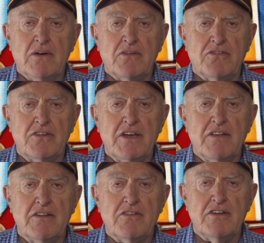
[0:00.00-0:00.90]
On
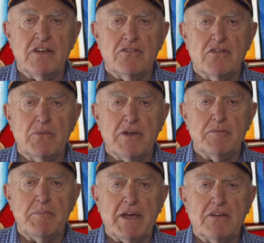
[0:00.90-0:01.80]
seeing this, Nicolson
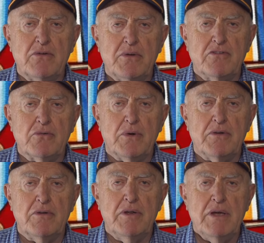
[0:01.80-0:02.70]
rushed back to his
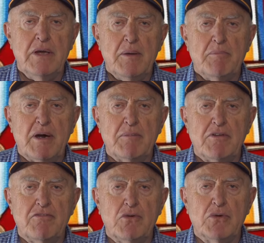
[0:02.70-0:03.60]
squadron, but
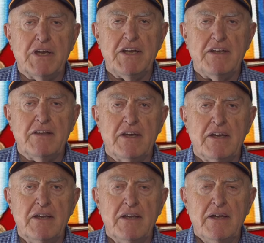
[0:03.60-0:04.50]
before getting
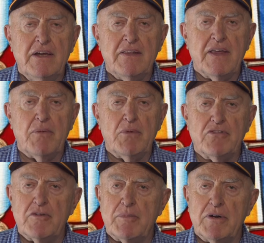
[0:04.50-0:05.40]
there, they were
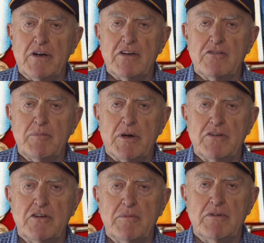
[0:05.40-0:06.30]
surprised by
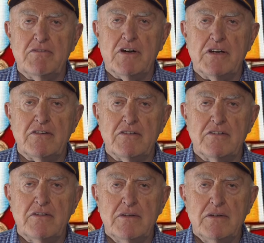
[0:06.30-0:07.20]
German
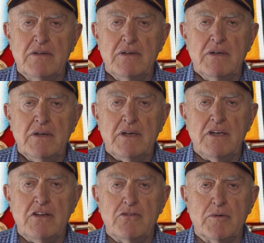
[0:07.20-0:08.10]
fighters.
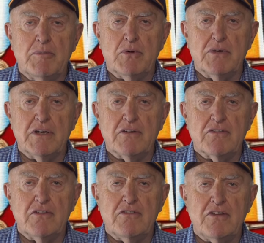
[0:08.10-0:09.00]
In his report,
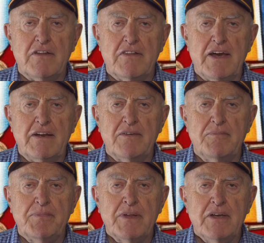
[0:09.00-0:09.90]
Nicolson said
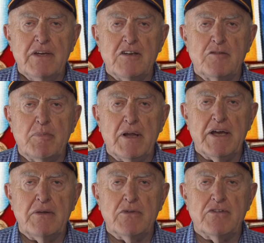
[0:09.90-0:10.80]
that his
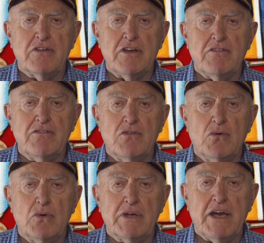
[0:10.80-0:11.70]
plane received
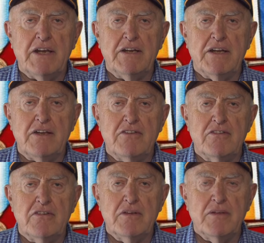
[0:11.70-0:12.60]
4 cannon
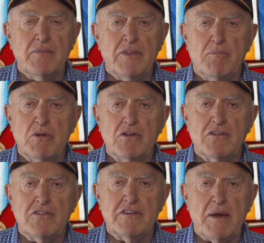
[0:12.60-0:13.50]
hits, the
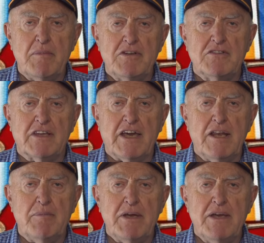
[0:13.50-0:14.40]
bullets damaged the
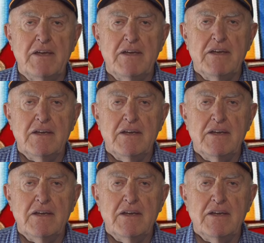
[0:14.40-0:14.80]
canopy,